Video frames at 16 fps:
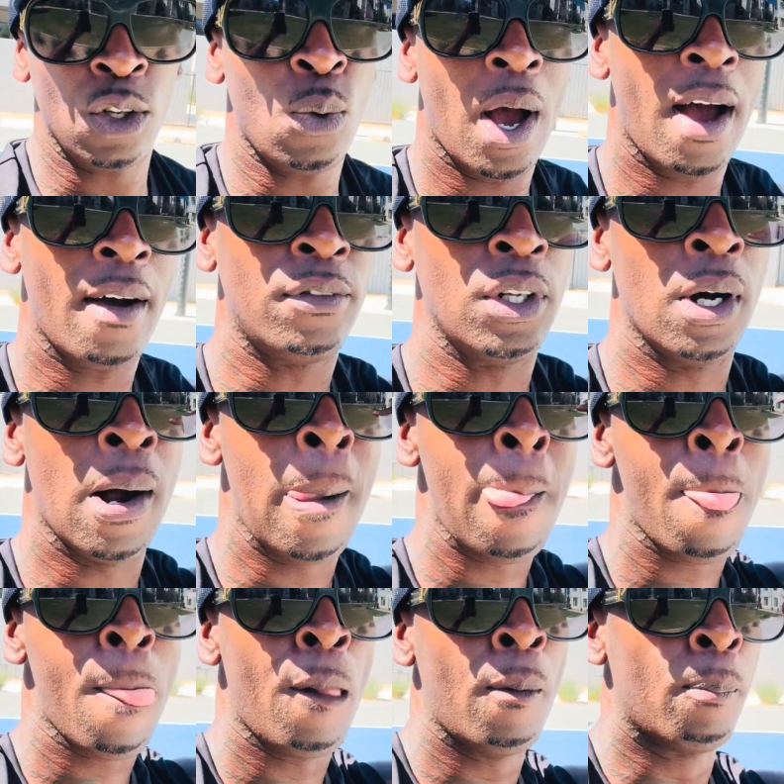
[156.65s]
You have the
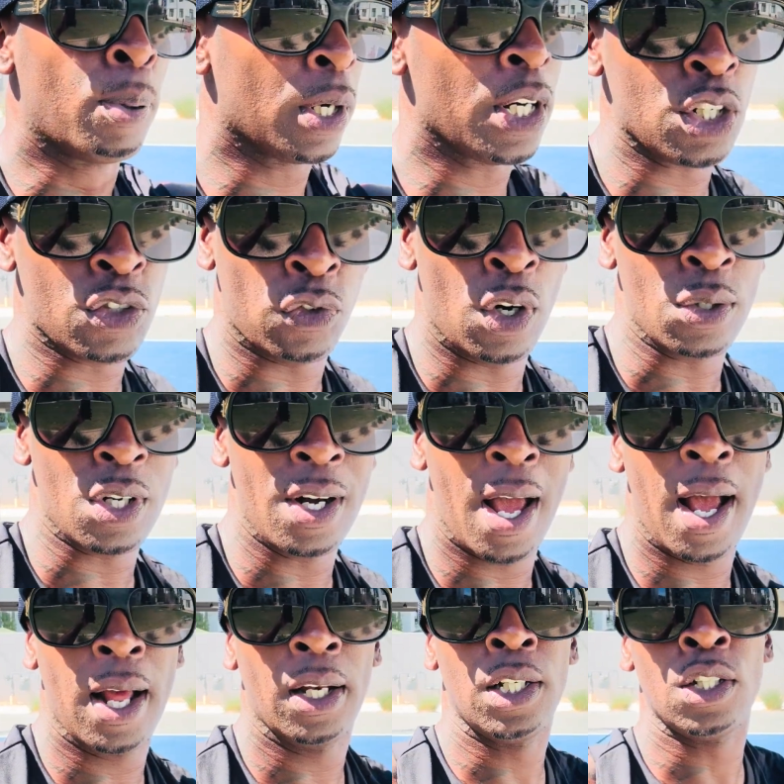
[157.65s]
British Virgin
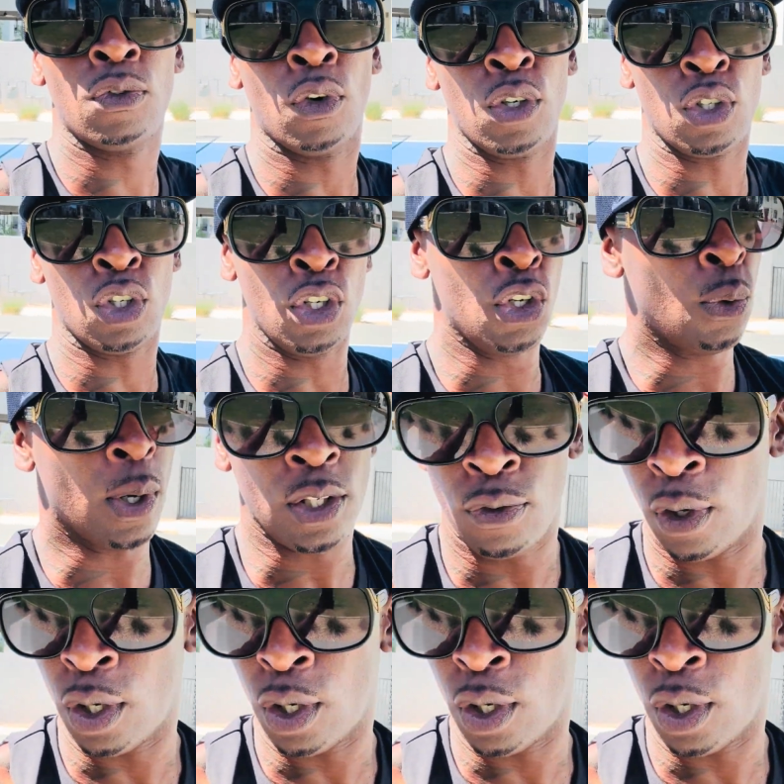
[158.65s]
Islands versus U.S.